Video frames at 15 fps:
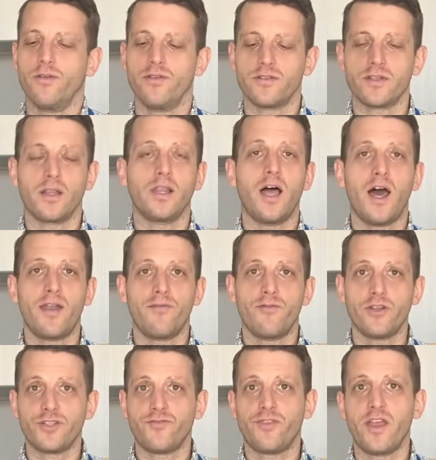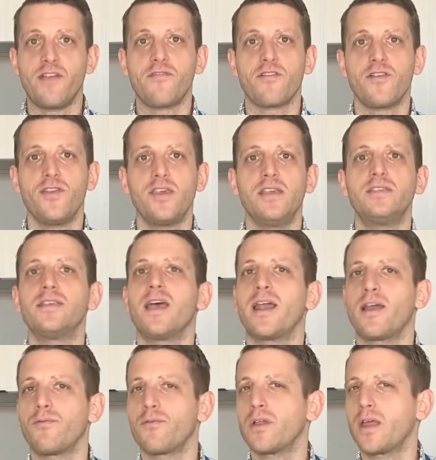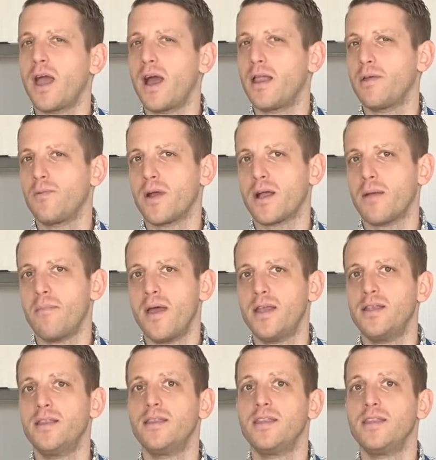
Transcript: There's a lot of rich flavor in these, and I really highly recommend.